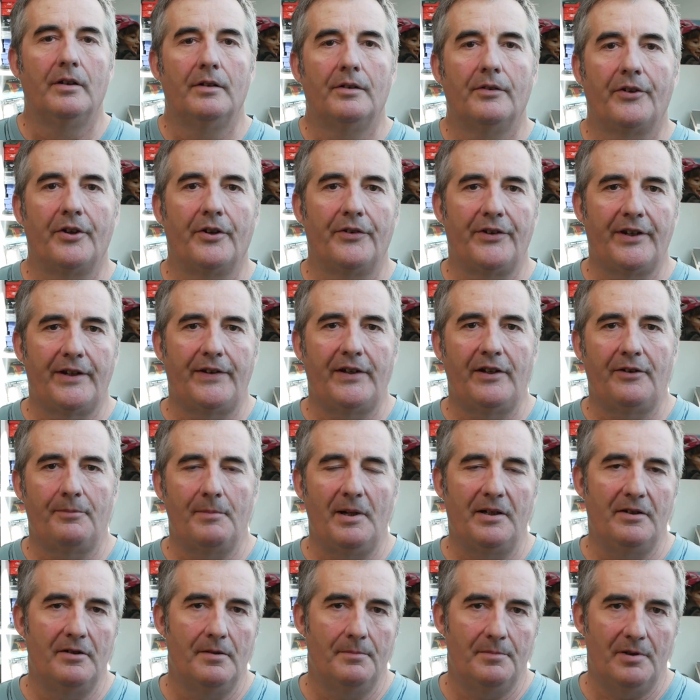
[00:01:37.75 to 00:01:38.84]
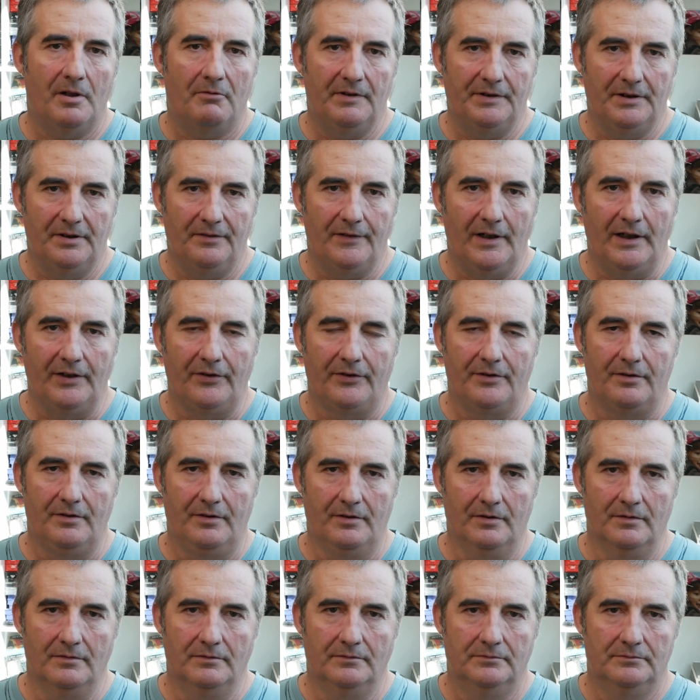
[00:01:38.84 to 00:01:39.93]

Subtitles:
So this is my number one advice to you.